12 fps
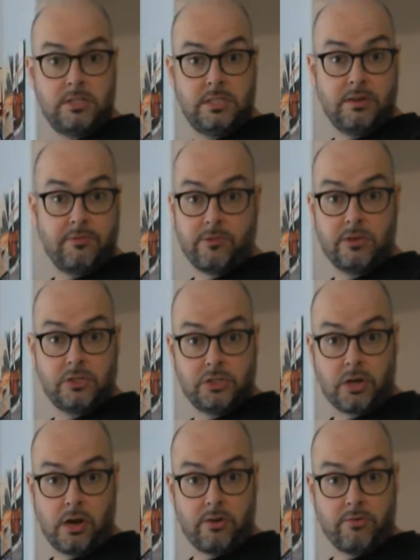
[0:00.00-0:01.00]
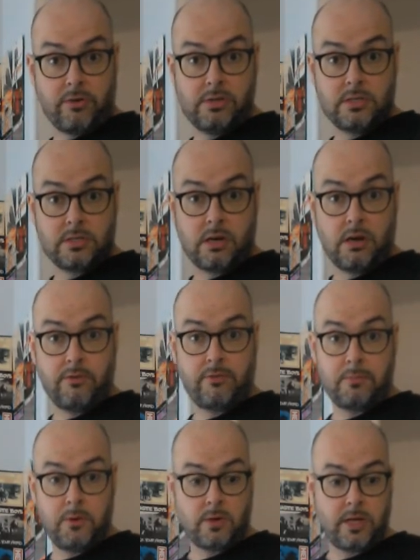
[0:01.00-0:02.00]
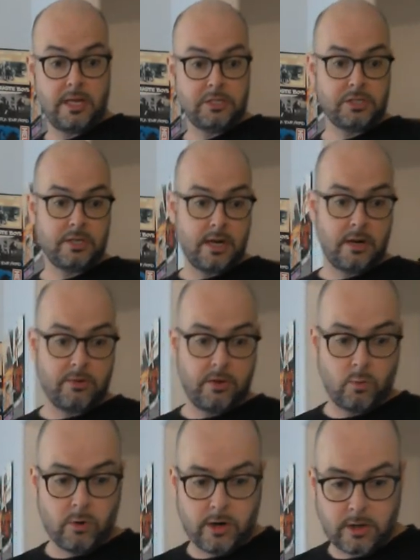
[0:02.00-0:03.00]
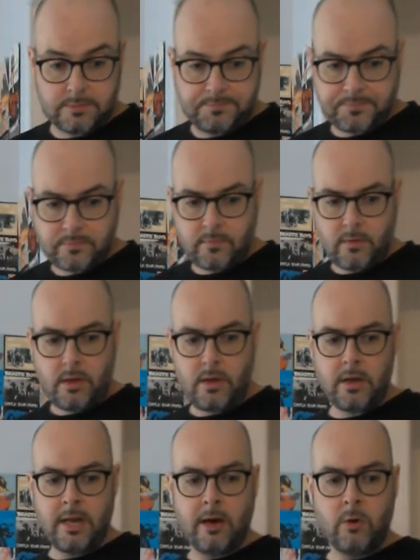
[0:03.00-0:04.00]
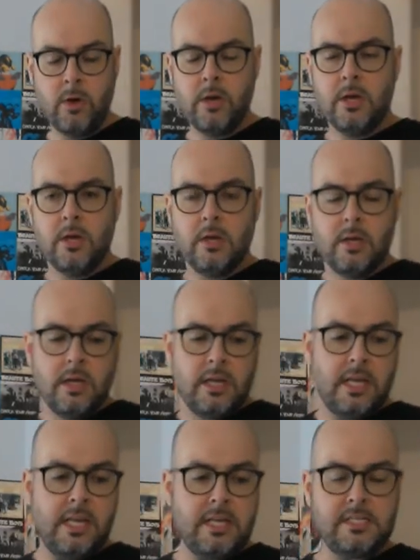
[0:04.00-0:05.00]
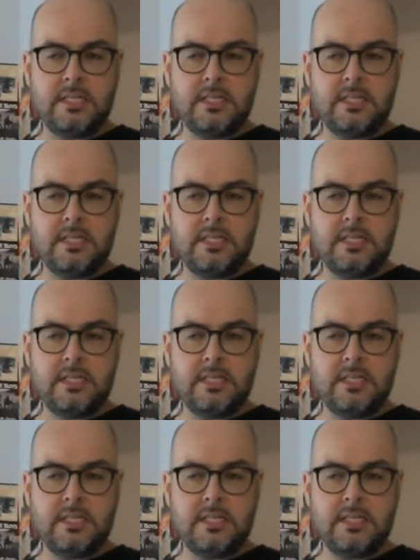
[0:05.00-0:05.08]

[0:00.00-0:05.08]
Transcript: different genres of communication, how they work. Now, he